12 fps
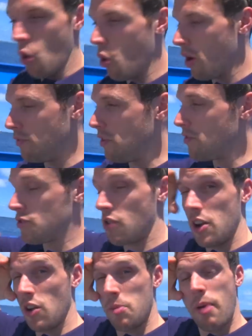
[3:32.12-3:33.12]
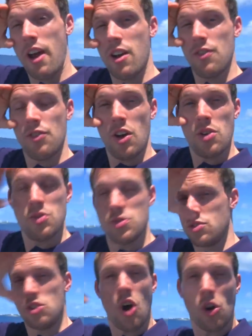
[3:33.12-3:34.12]
or if you've tried on a pair of
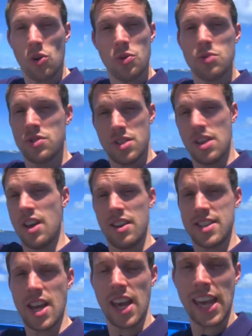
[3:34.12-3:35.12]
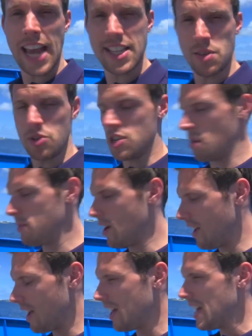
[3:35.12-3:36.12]
those goggles that uh, Casey was showing me
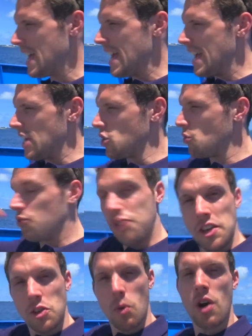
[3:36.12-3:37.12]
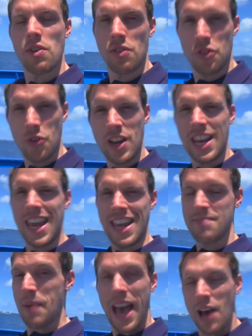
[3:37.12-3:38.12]
earlier, you see the world in
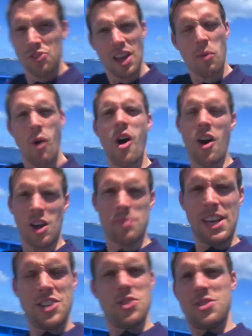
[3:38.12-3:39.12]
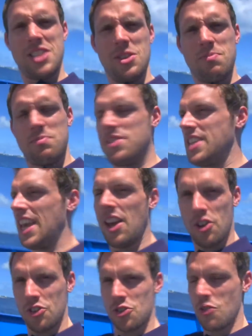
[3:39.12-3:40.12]
3D. But how's that work? Because you're still seeing it
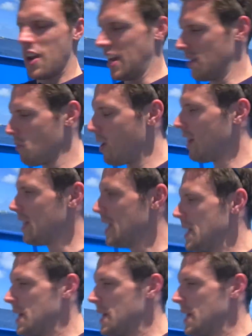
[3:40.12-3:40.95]
on a screen. Well,